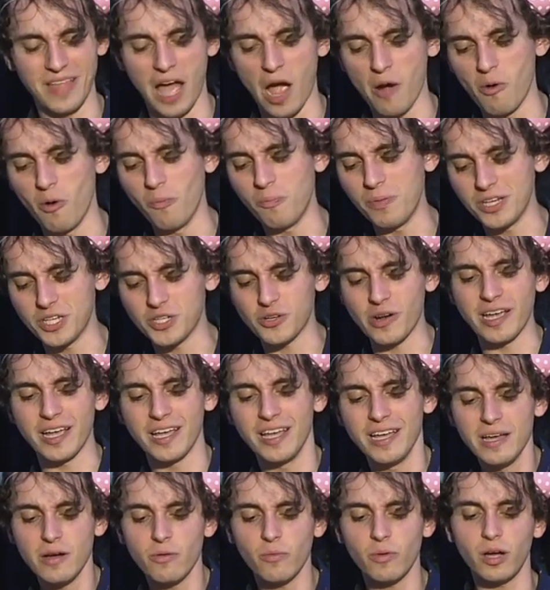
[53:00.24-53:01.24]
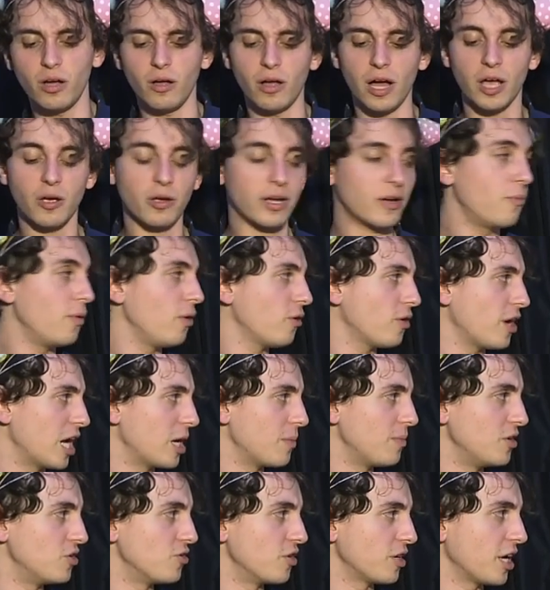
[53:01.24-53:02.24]
I won't be drinking. Well, I will kind
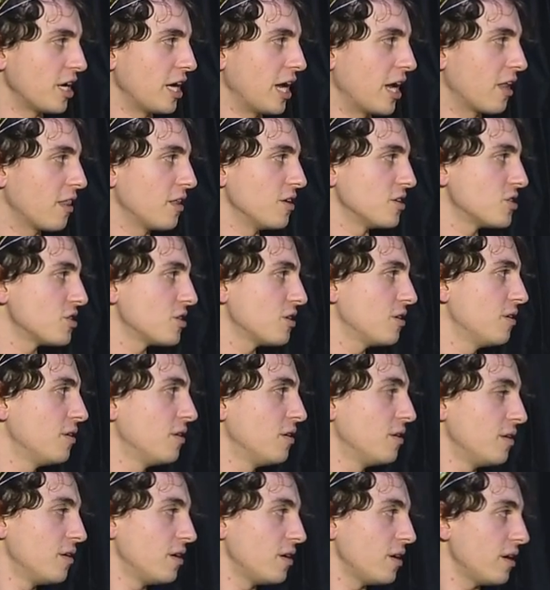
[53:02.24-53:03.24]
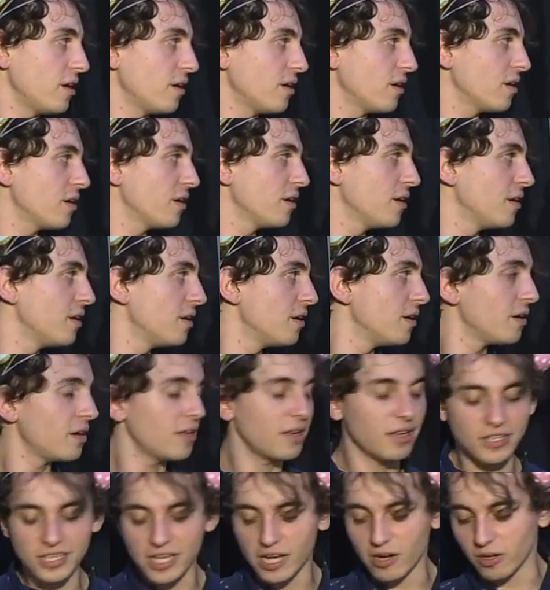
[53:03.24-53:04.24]
of be drinking out of this. Eh,
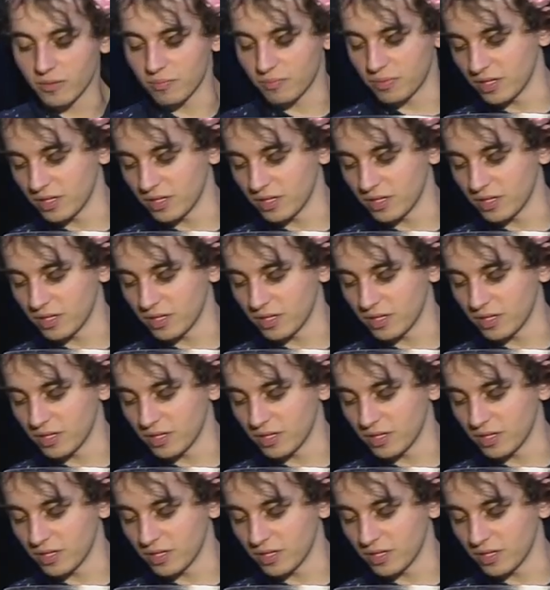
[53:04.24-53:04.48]
is how it